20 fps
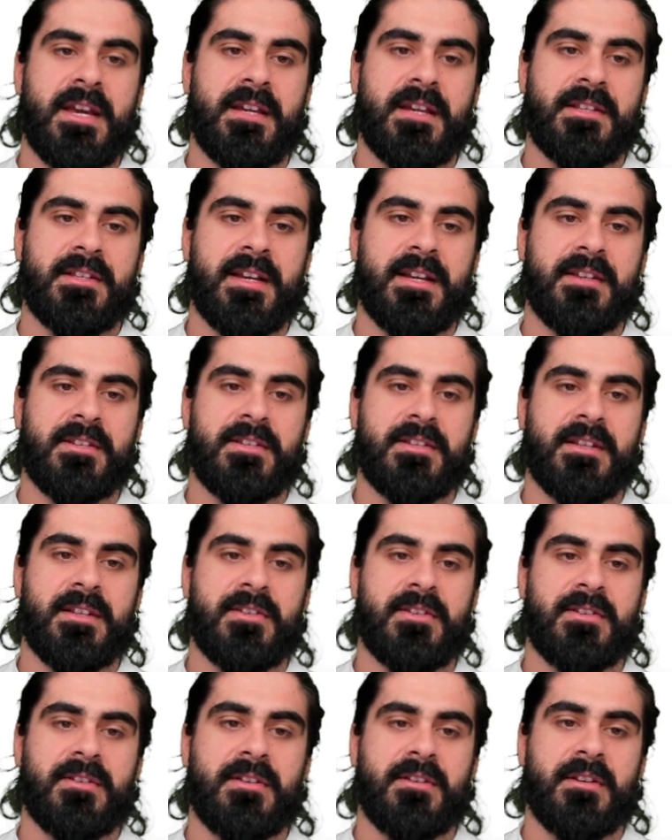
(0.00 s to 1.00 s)

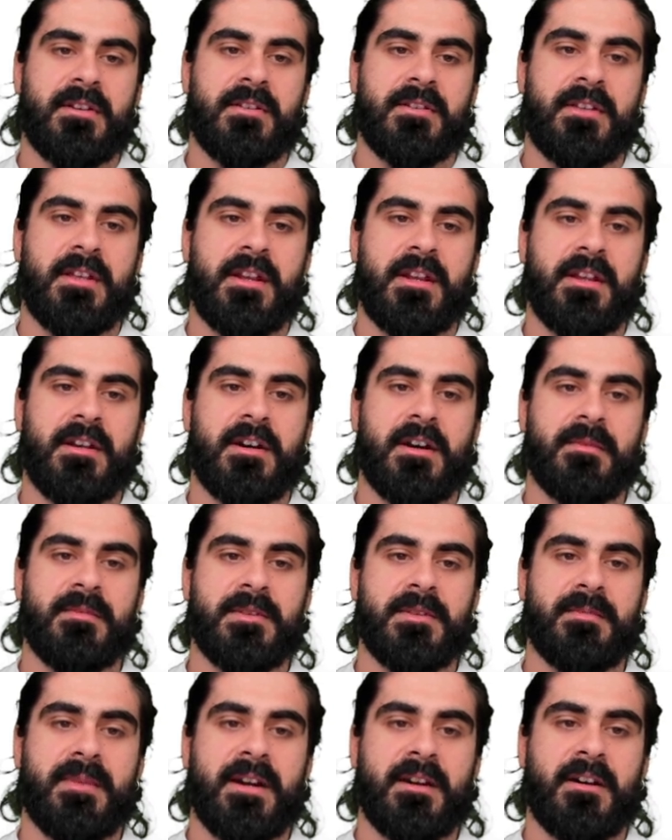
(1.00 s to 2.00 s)
x-axis, then it
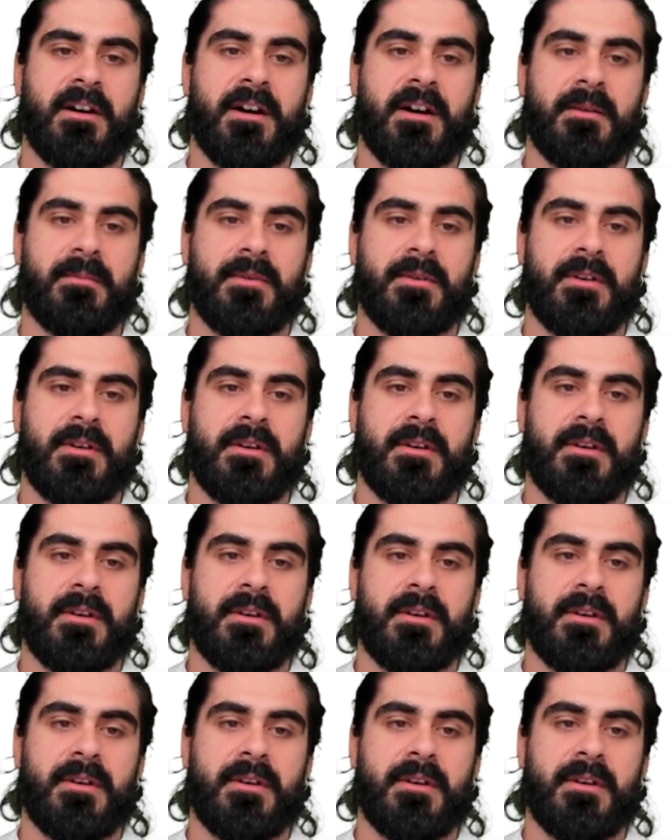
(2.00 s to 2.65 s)
comes back up